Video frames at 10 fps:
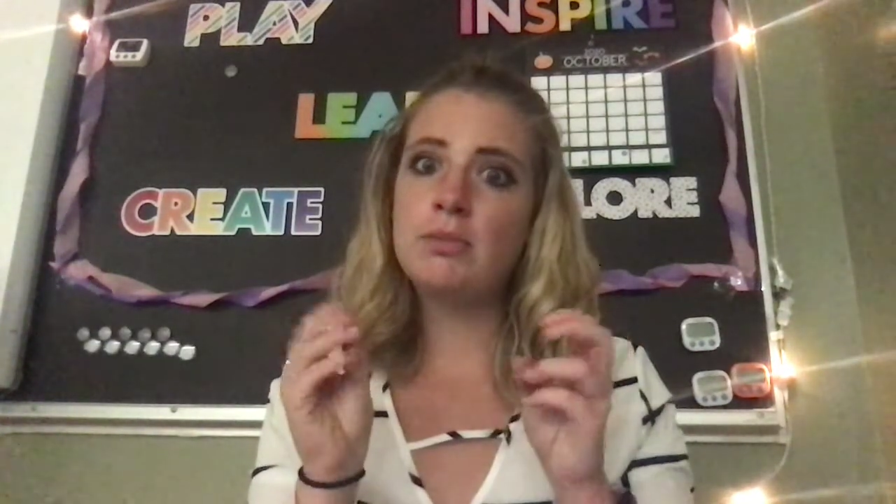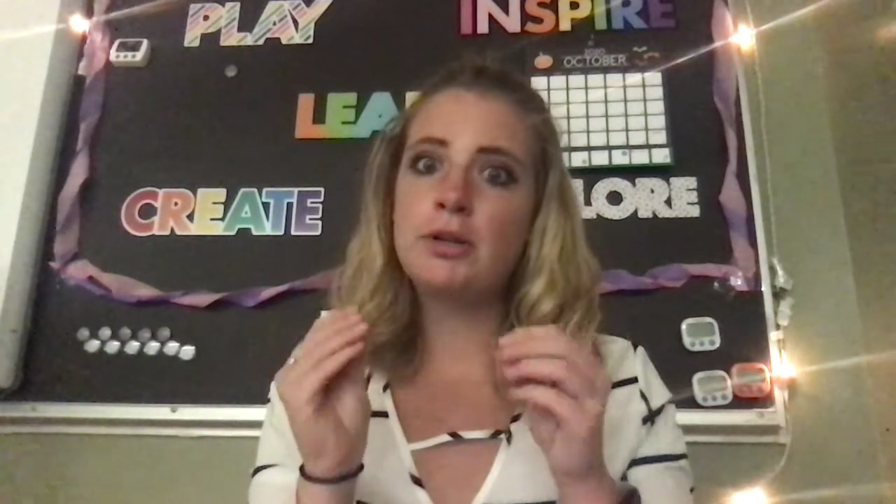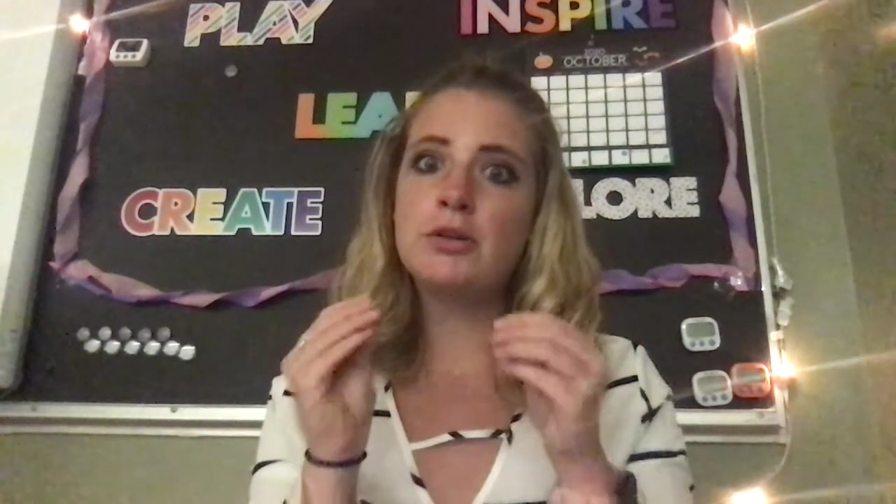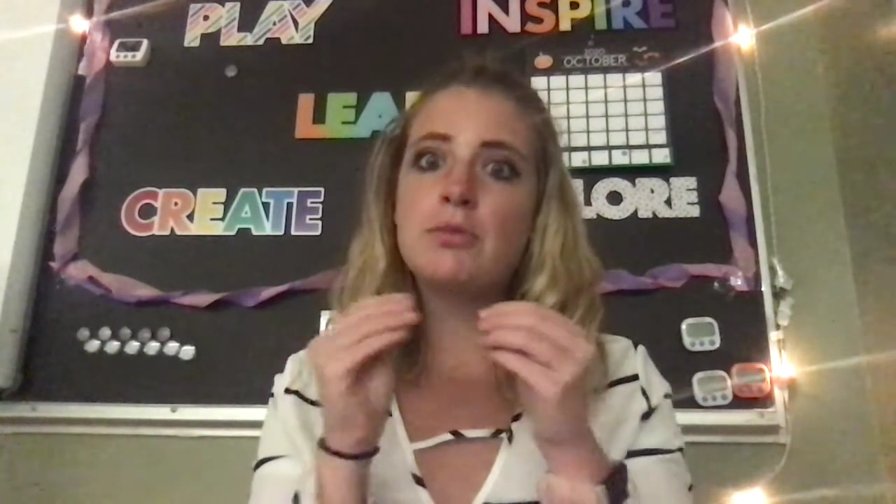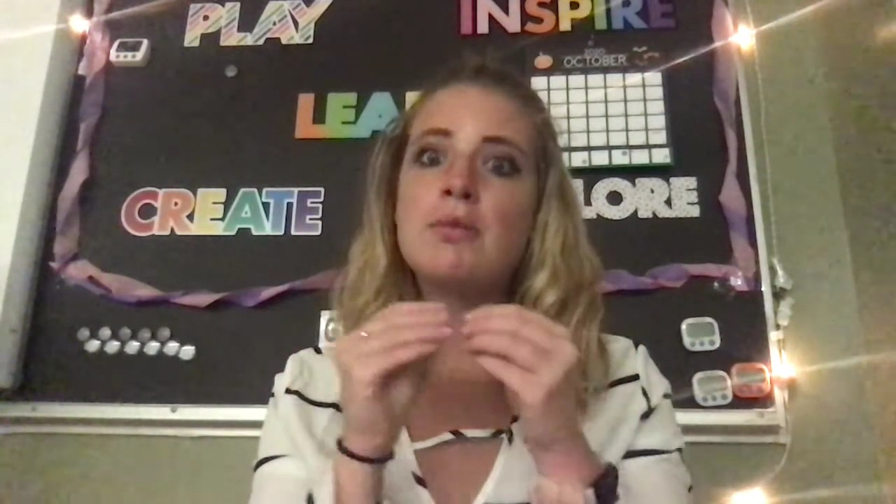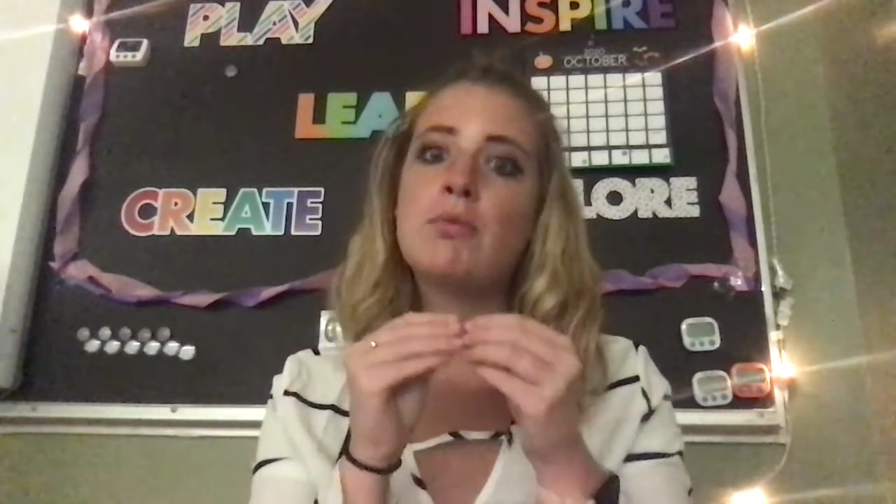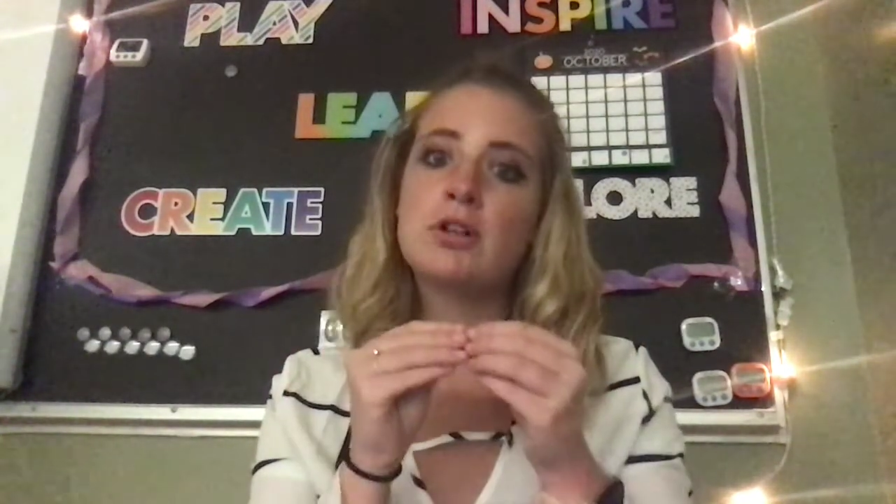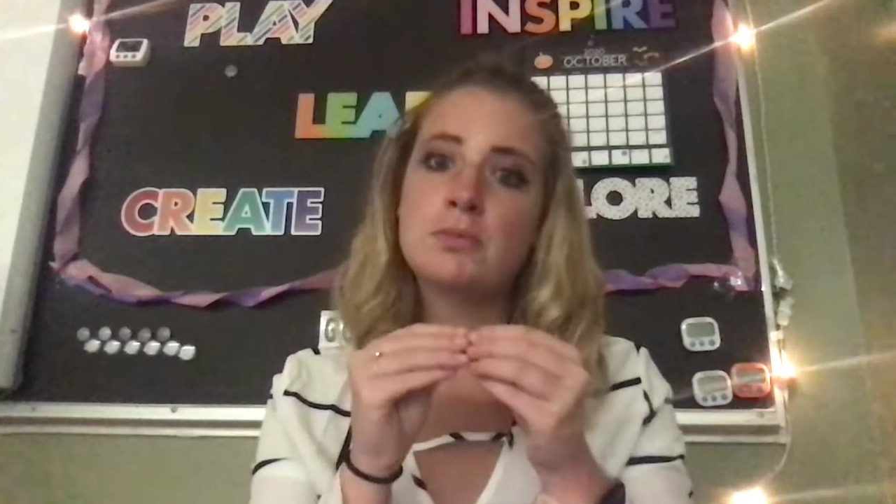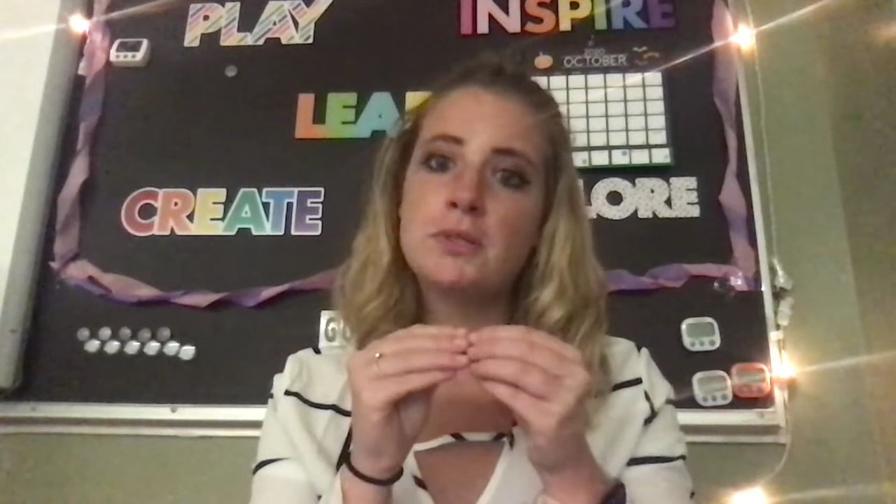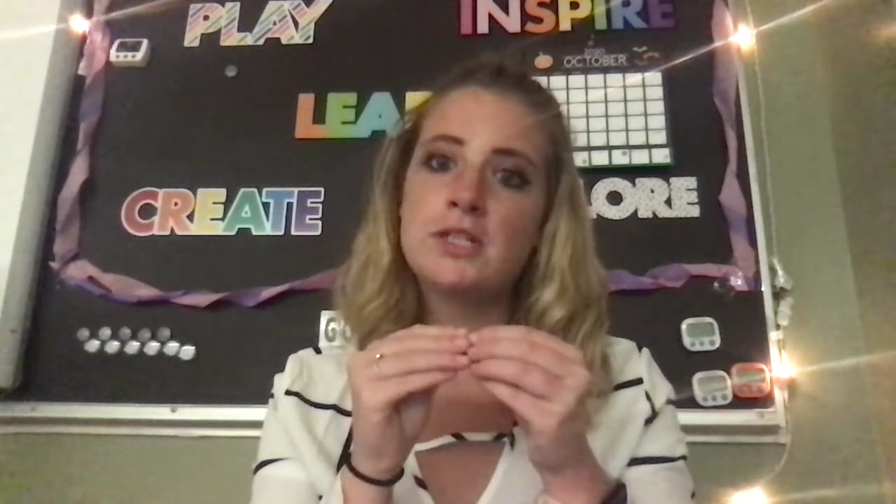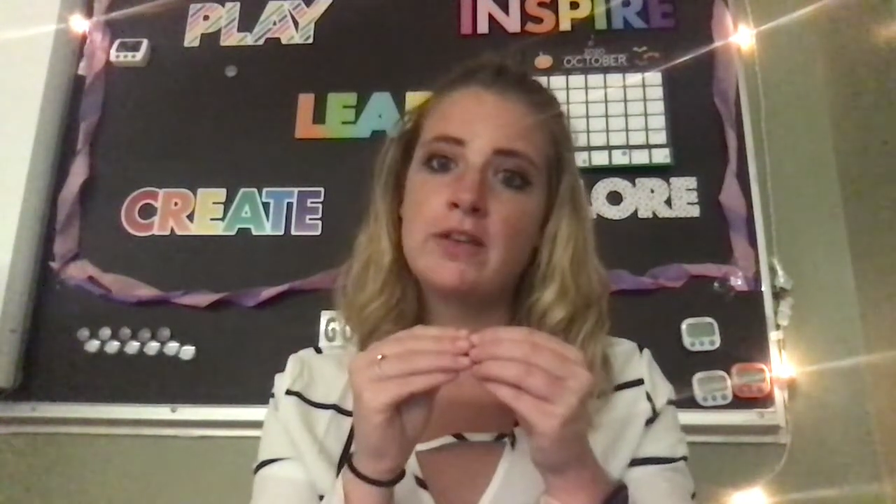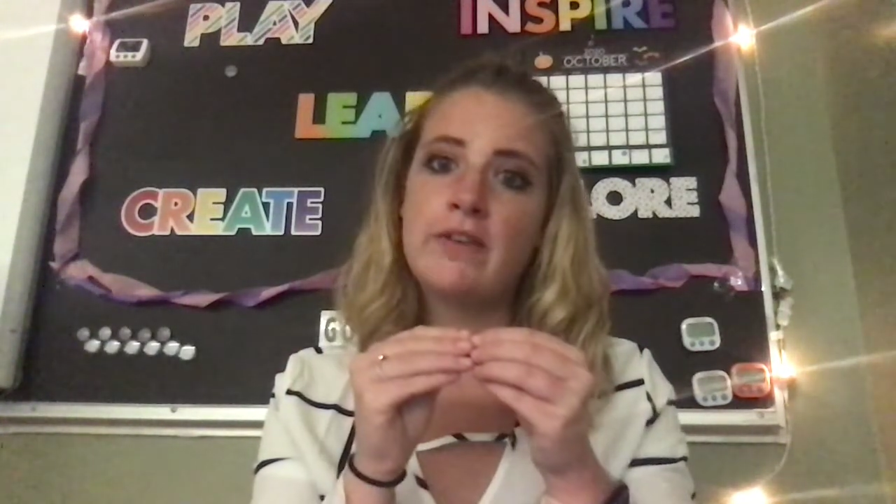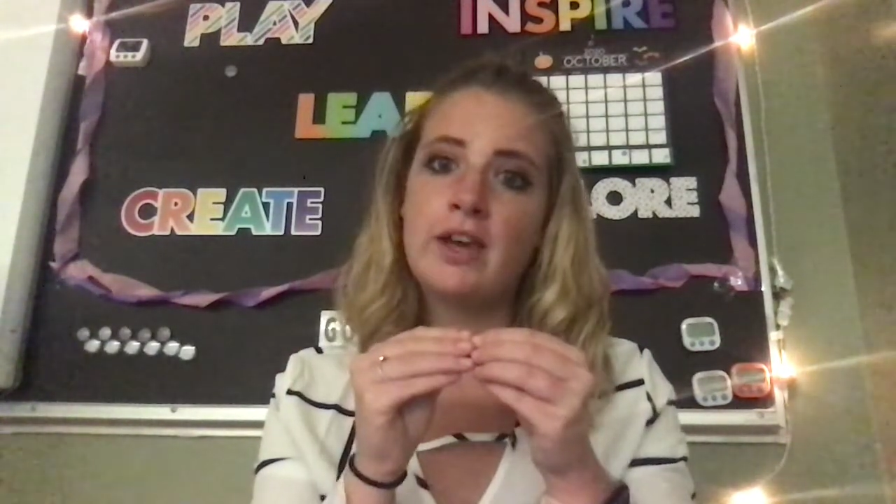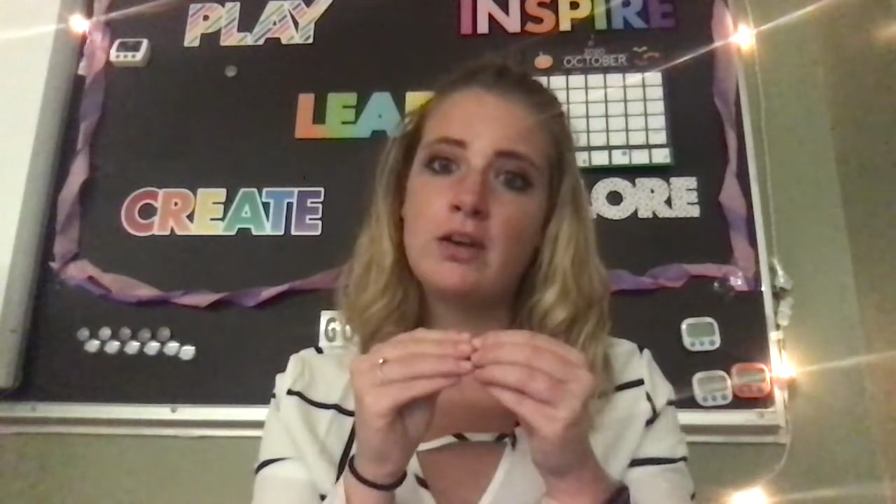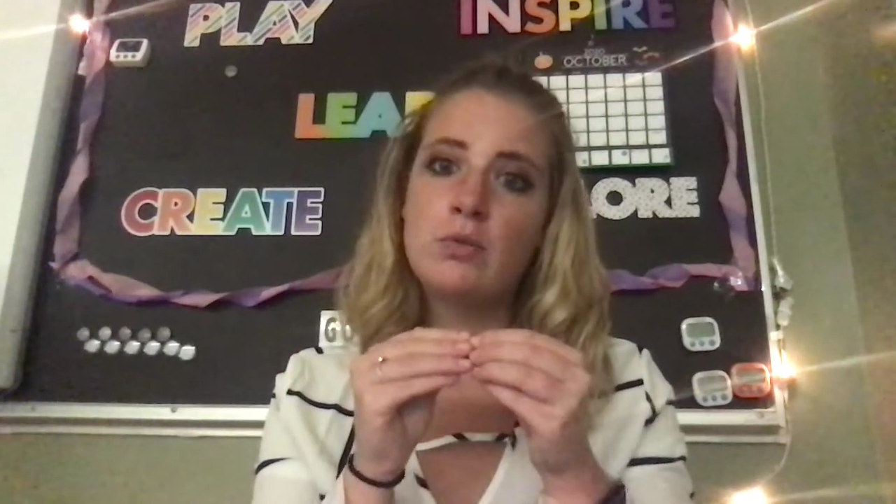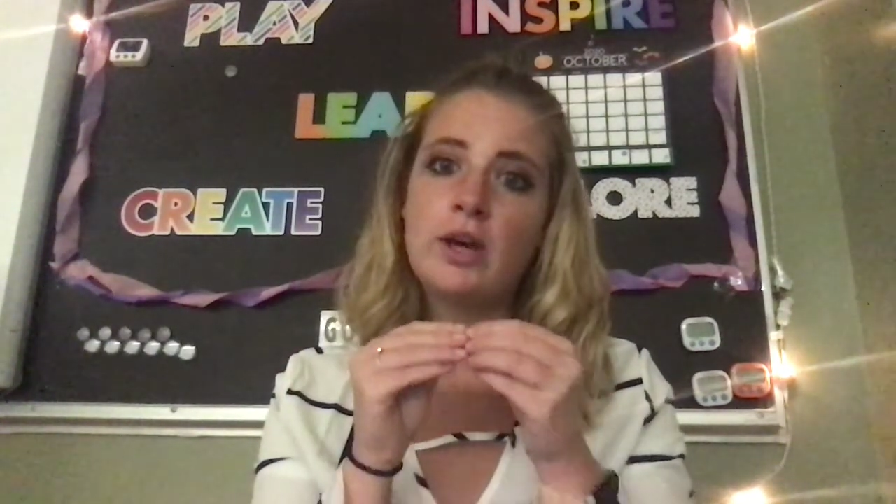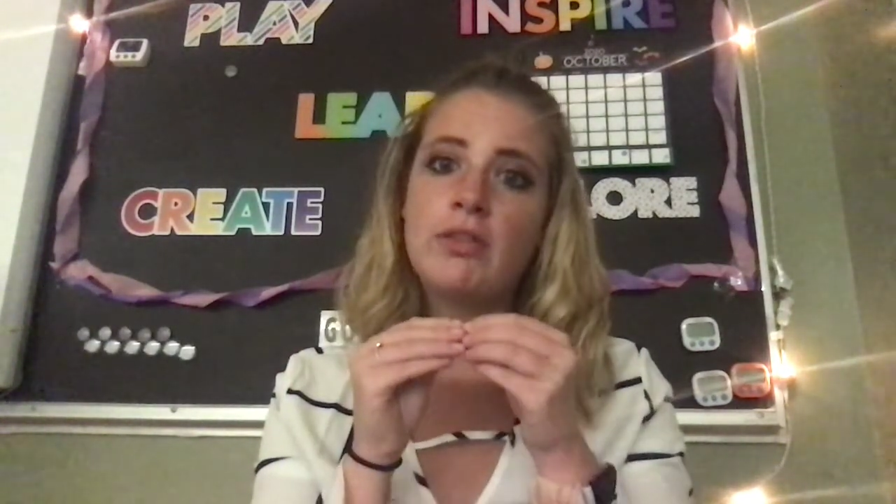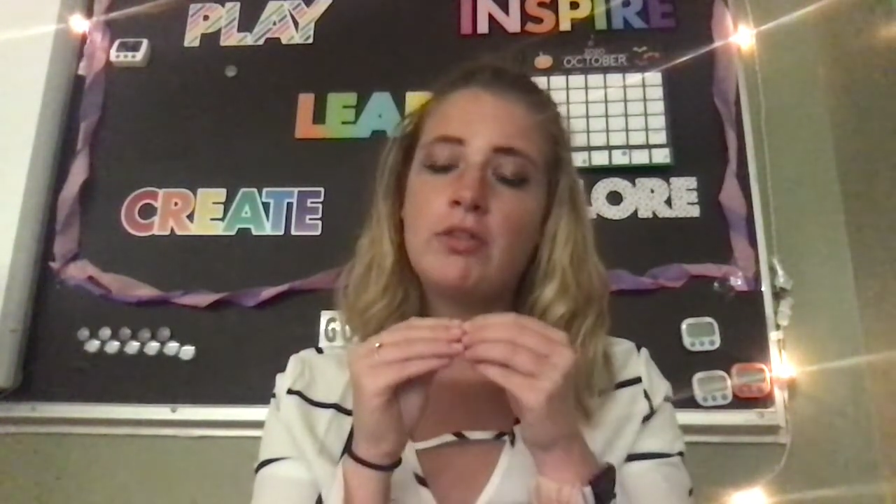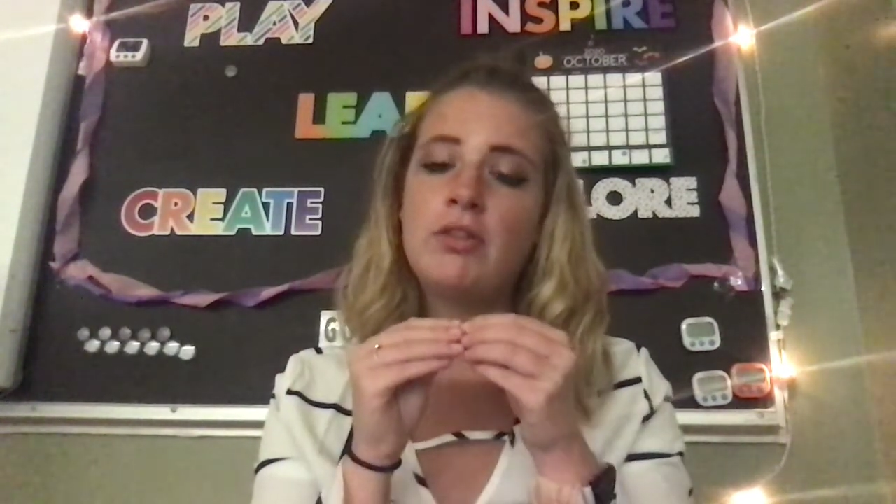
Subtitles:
but you could be more specific with